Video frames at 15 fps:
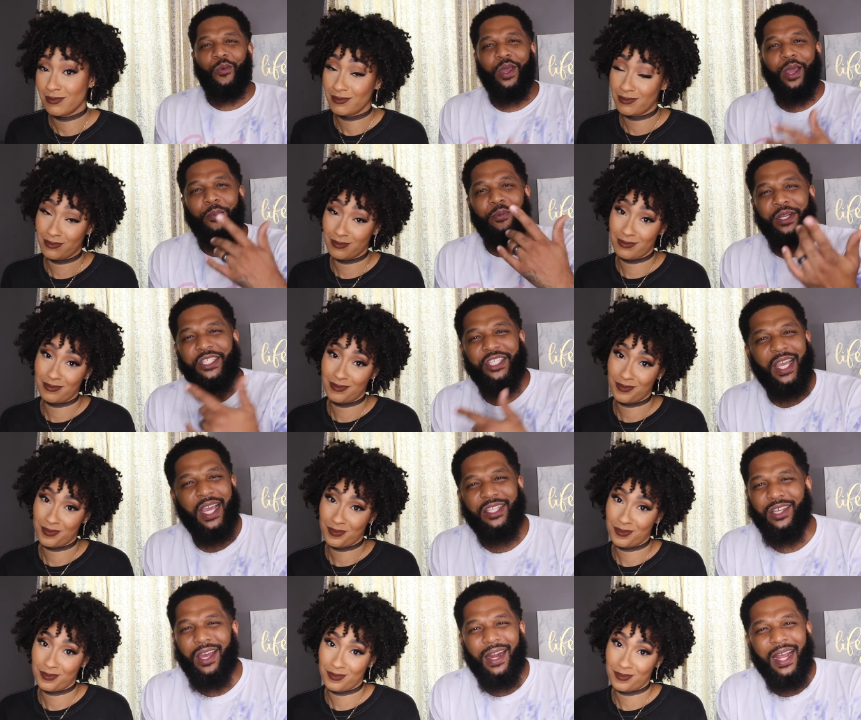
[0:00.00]
Speaker 1: we
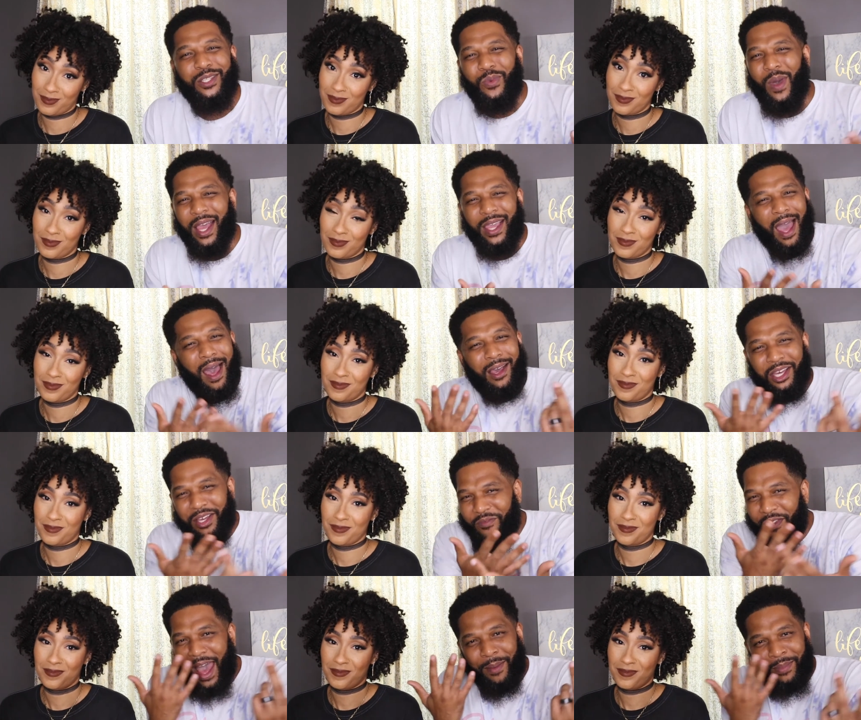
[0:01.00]
appreciate y'all. That's why y'all
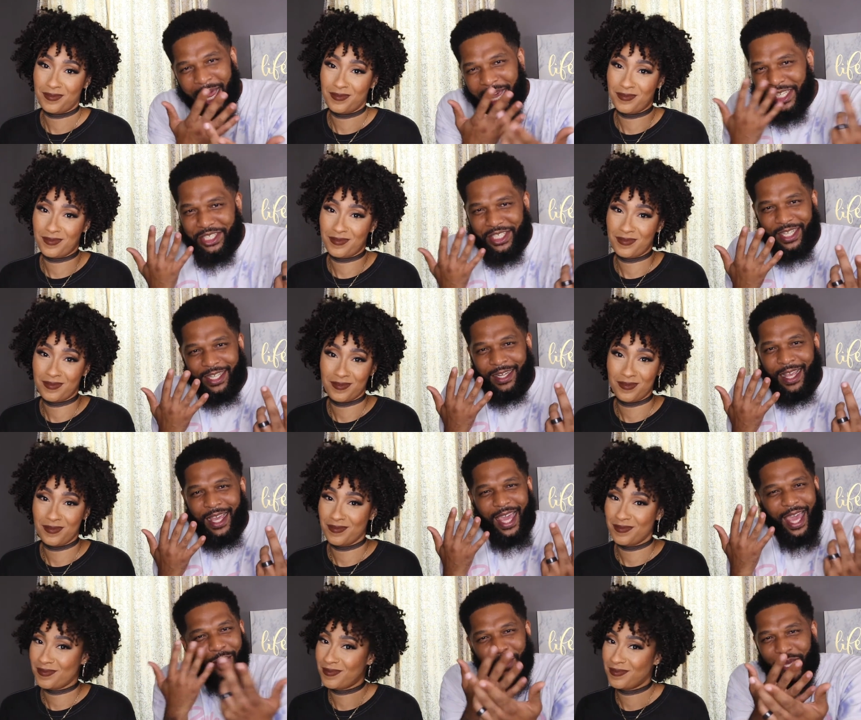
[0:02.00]
good vibe nation,
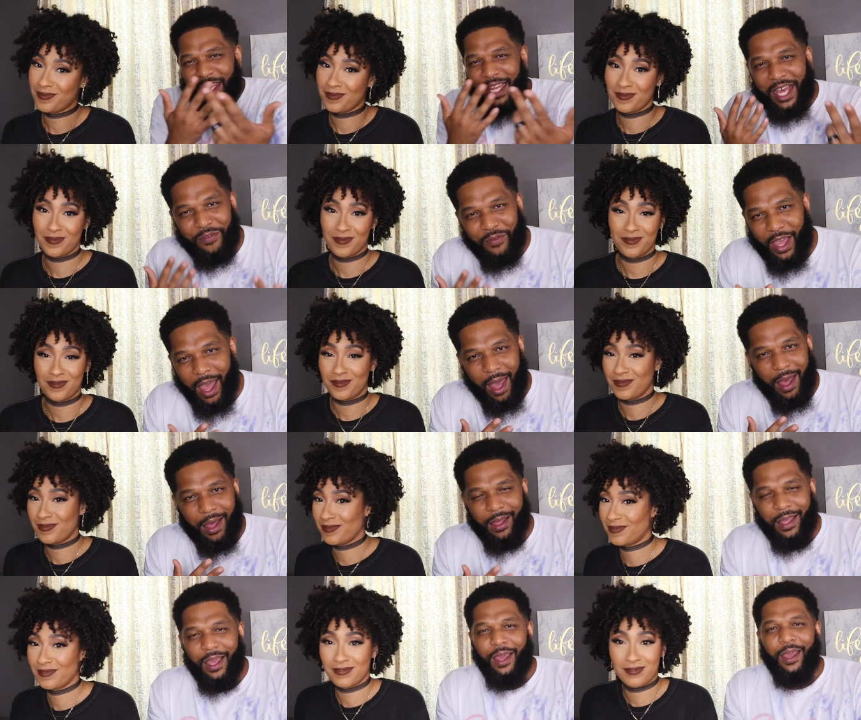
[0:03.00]
and we love
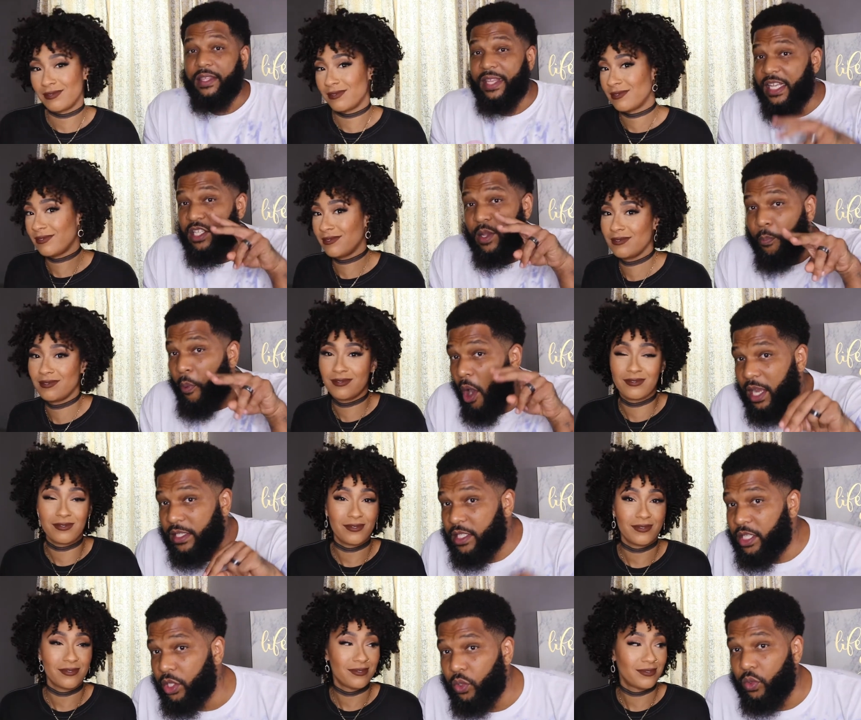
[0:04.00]
y'all. There's a part
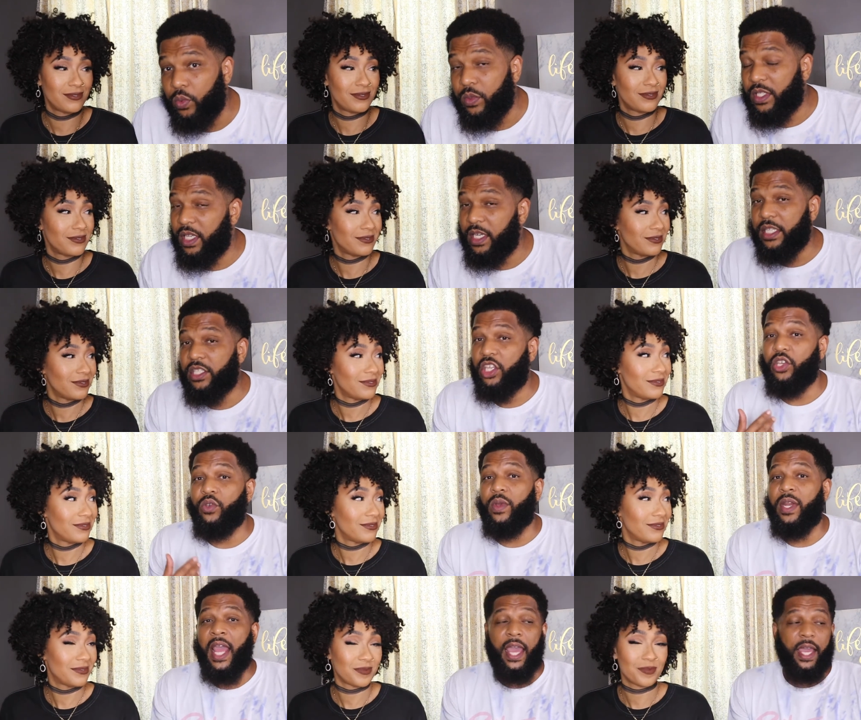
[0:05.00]
two to this Q and